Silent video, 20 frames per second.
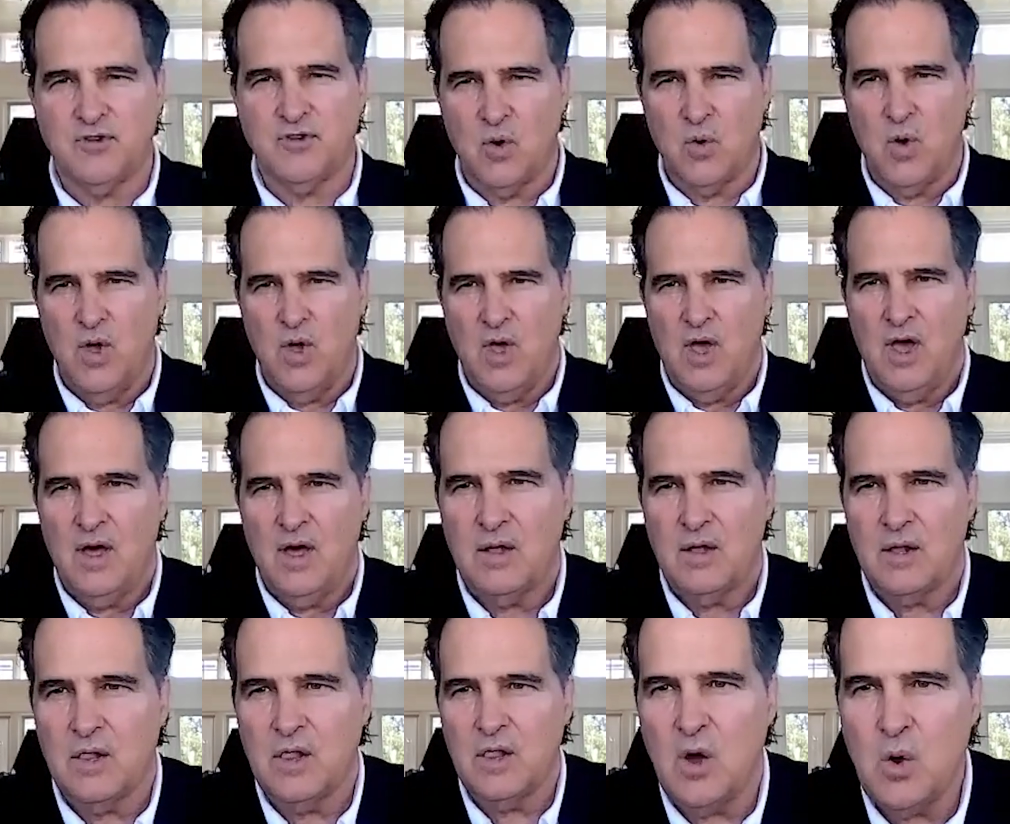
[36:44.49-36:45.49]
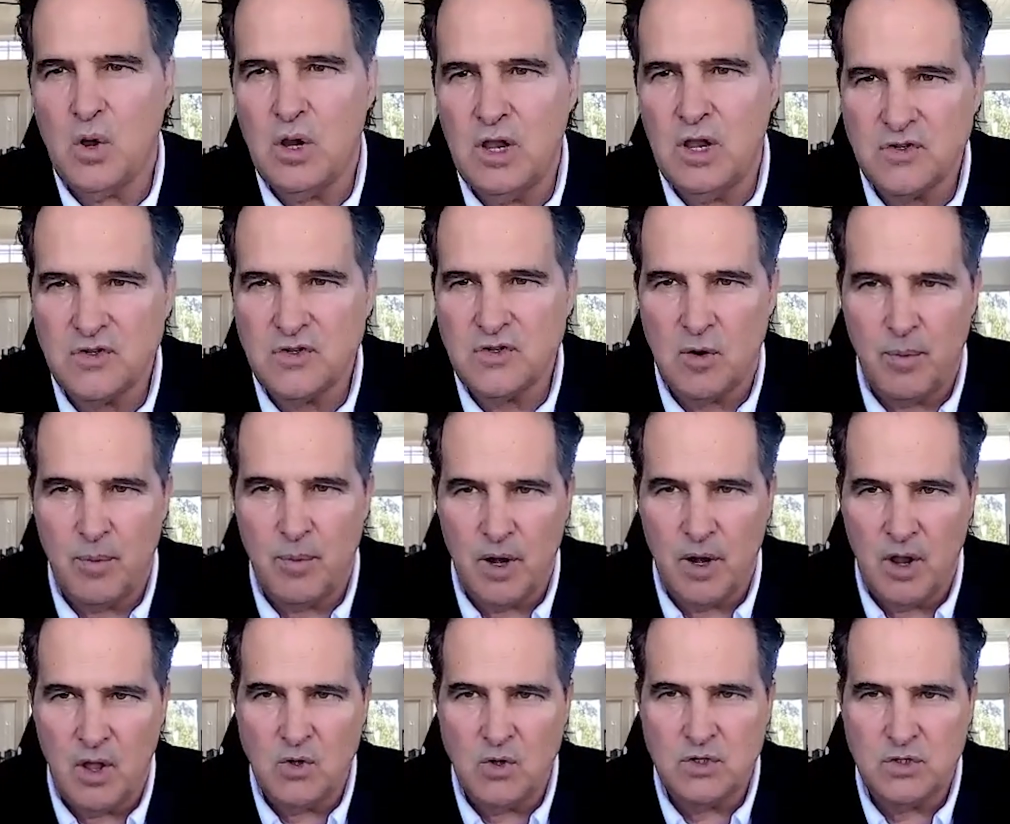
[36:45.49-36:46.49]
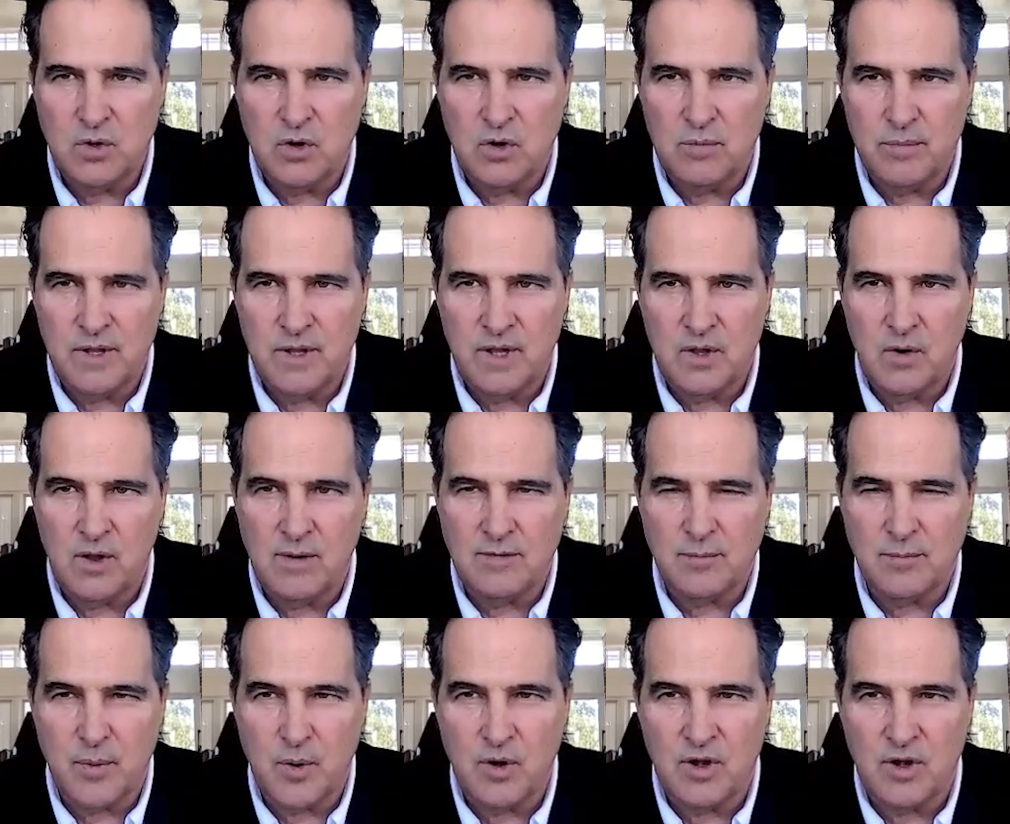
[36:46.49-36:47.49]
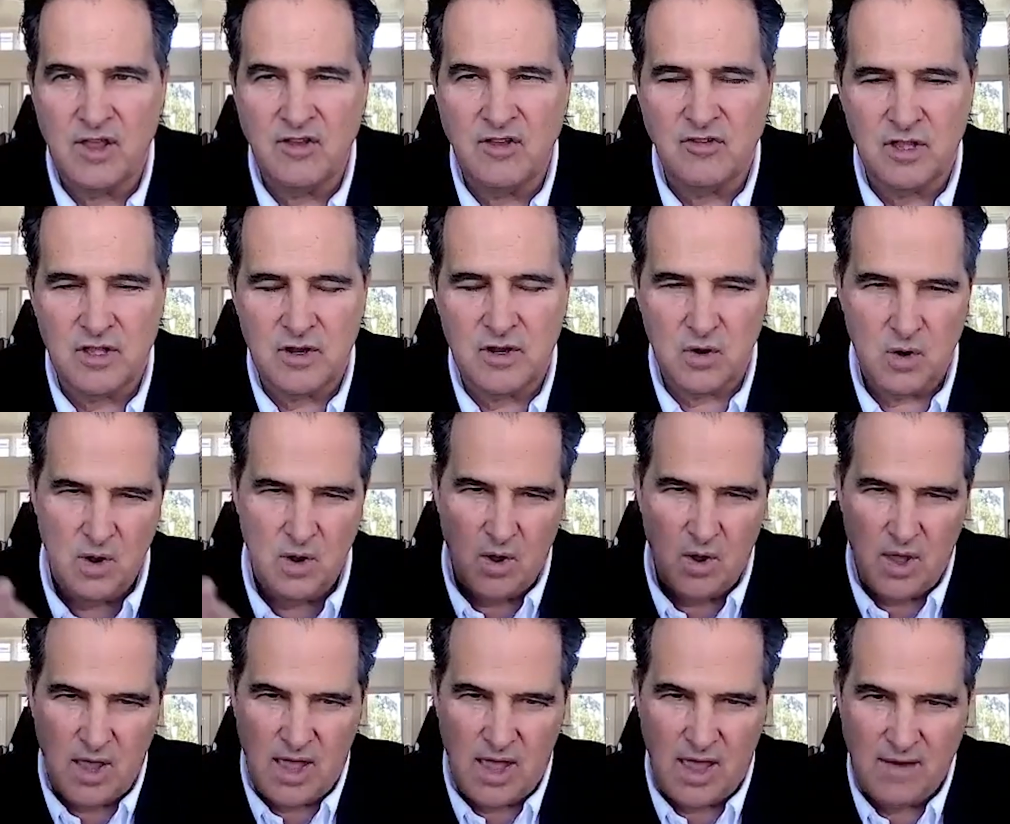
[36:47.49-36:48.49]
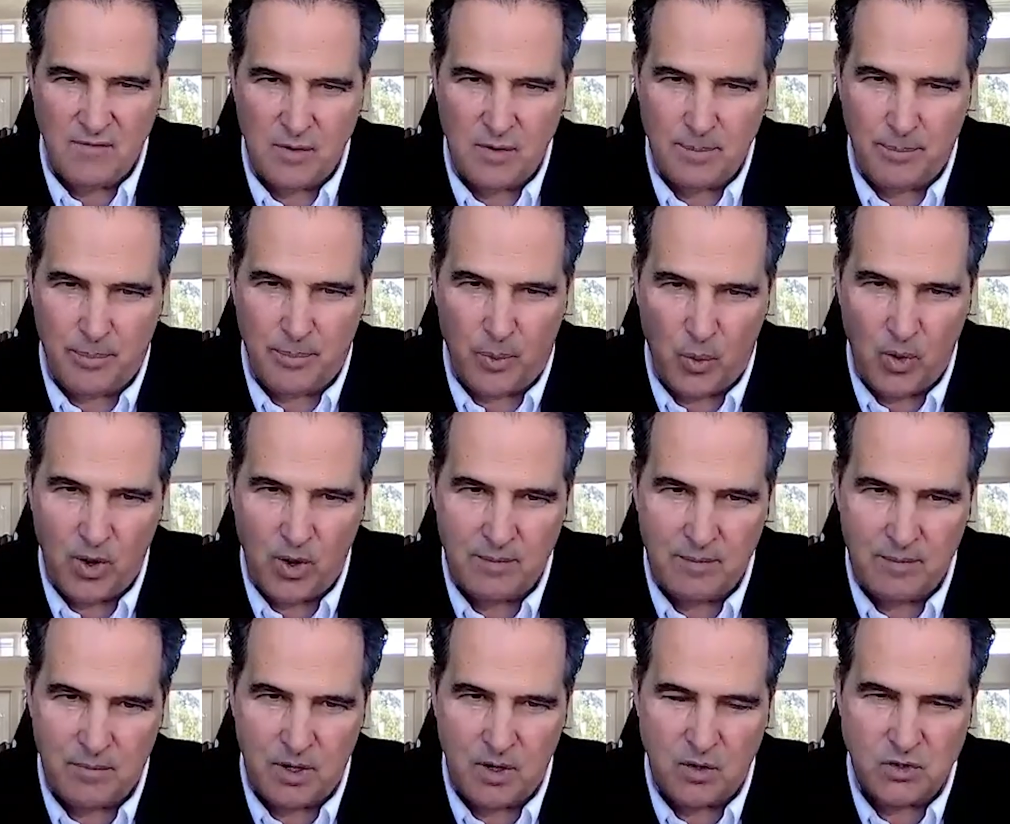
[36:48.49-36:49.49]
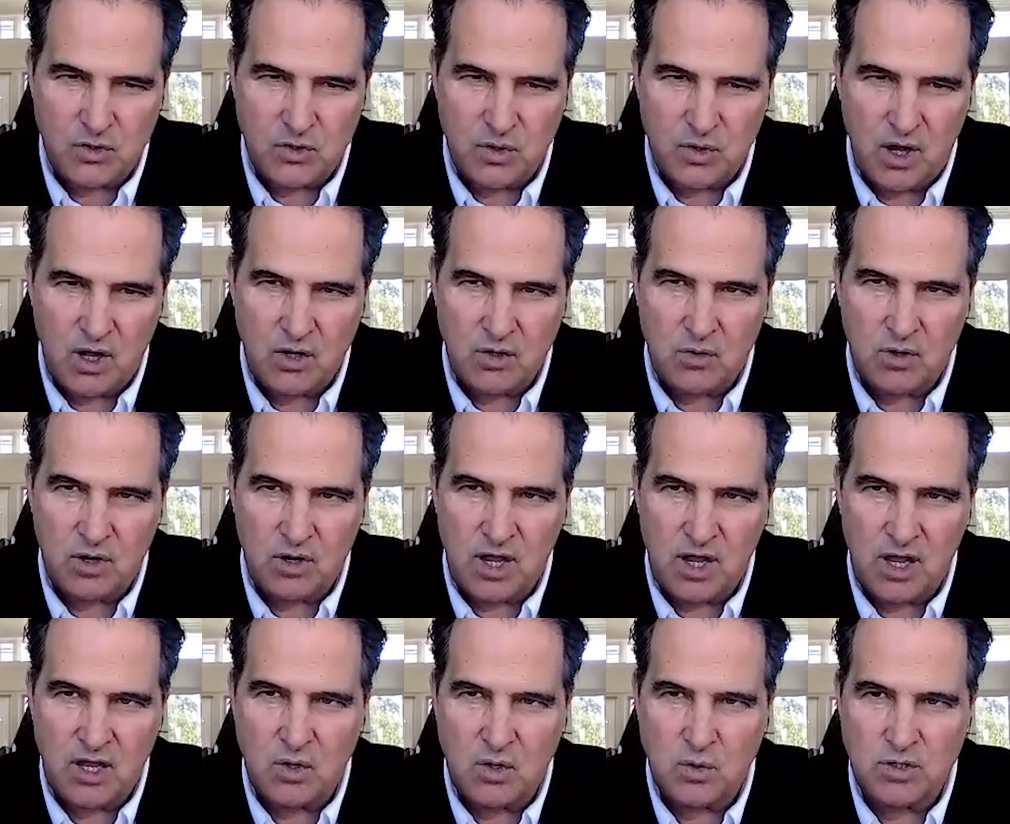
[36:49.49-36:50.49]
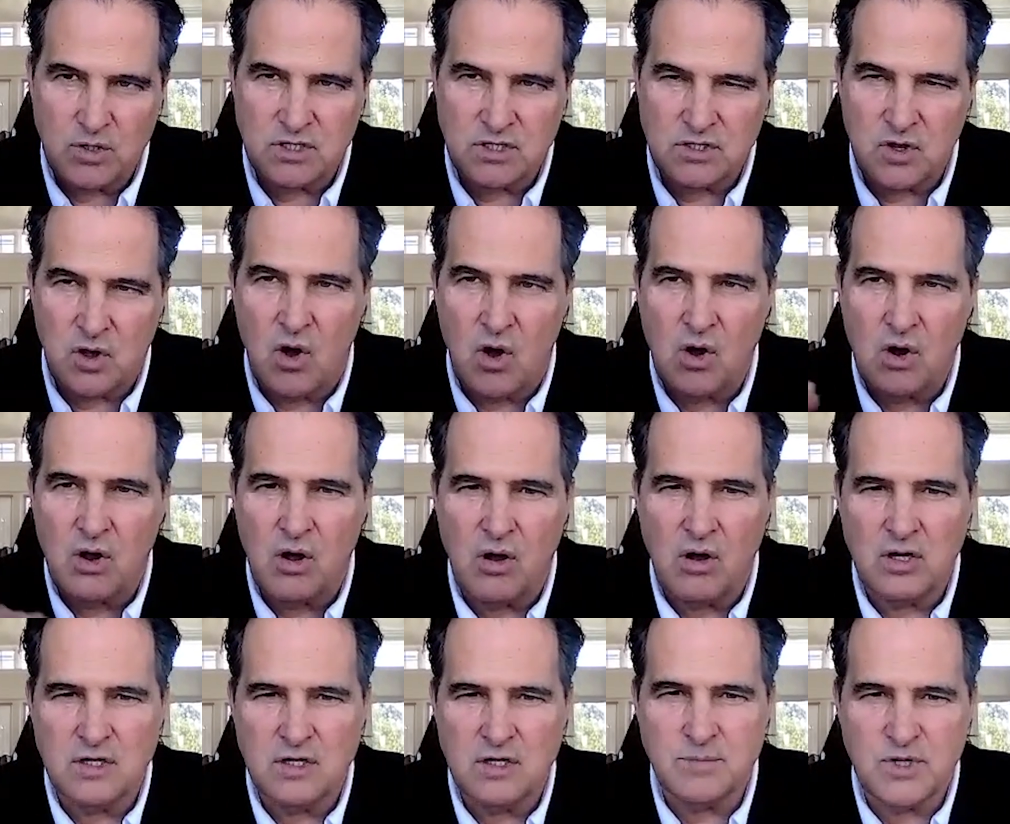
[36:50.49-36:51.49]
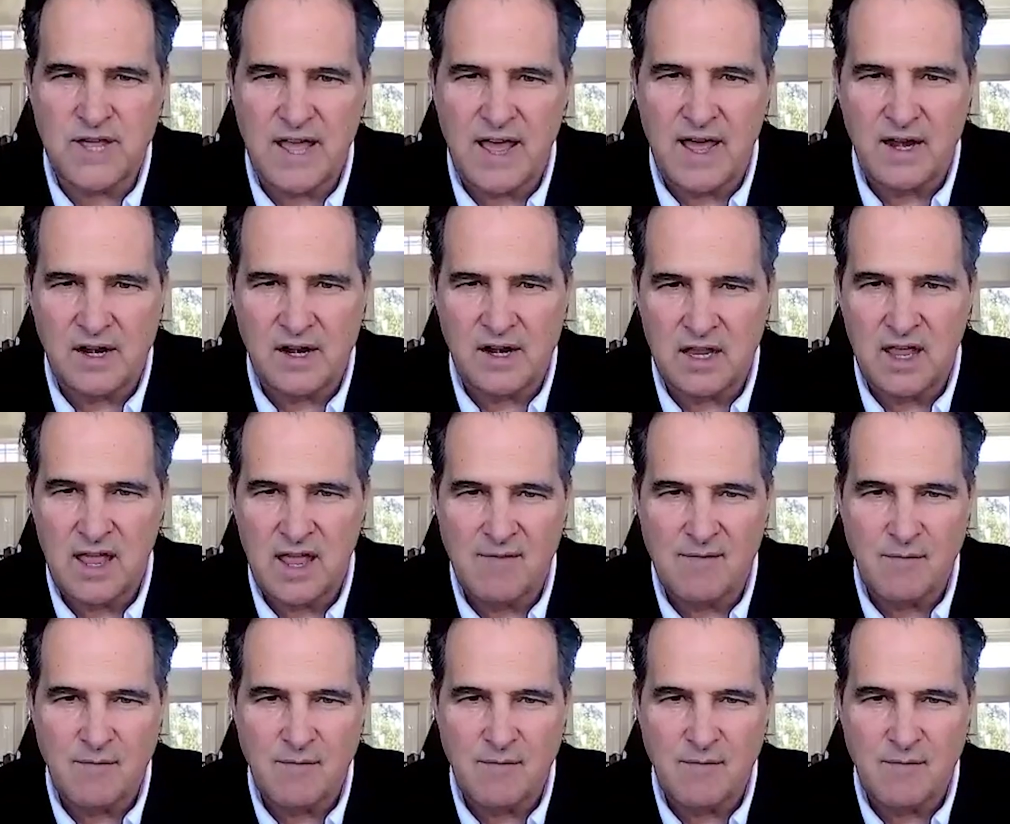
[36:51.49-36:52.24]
So low cholesterol below 200 milligrams per deciliter, every point below 200 increases all cause mortality.